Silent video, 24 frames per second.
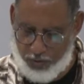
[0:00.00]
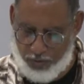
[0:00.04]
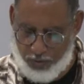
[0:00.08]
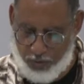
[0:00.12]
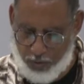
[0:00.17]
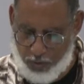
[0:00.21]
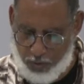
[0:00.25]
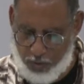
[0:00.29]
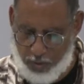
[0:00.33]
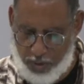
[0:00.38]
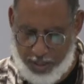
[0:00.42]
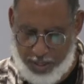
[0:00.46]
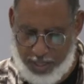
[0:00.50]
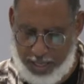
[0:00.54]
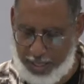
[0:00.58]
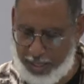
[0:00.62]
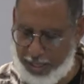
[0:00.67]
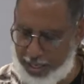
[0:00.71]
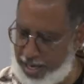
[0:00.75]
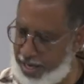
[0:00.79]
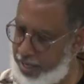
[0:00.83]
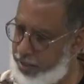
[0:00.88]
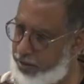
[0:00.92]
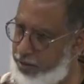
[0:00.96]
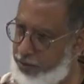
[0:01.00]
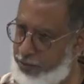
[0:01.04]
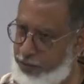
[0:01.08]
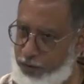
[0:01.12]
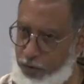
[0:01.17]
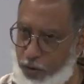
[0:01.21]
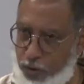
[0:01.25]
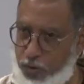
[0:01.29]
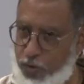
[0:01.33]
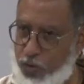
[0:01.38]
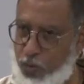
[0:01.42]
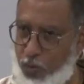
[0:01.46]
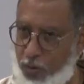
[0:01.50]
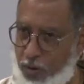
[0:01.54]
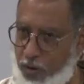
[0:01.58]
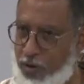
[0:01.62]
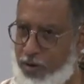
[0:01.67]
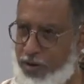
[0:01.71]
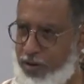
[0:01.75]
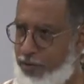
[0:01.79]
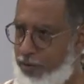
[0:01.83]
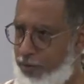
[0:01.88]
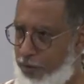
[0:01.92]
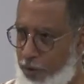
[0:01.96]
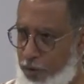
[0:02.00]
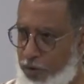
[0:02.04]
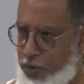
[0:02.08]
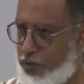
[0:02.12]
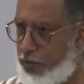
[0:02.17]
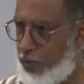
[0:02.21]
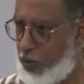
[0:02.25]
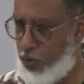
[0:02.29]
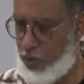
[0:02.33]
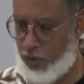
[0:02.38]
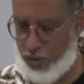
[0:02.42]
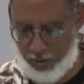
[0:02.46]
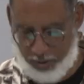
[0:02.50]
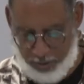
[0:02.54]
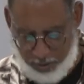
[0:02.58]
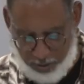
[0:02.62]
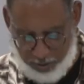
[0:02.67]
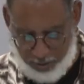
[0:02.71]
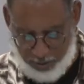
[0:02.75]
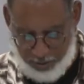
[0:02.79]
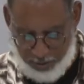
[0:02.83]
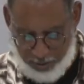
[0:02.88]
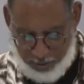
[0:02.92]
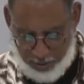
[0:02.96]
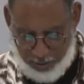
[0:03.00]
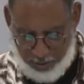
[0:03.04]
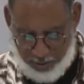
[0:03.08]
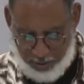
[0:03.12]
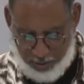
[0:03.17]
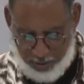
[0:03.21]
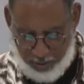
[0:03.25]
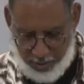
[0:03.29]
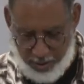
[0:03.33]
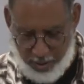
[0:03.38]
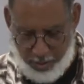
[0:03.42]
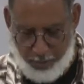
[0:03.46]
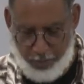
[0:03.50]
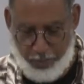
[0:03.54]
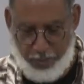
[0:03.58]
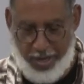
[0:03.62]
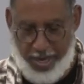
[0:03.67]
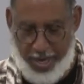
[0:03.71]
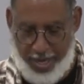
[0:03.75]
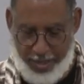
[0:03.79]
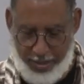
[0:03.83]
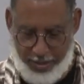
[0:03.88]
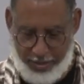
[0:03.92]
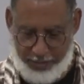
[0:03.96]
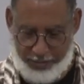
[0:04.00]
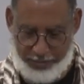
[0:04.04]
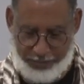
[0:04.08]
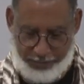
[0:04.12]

4, and I like the first word in verse 4. But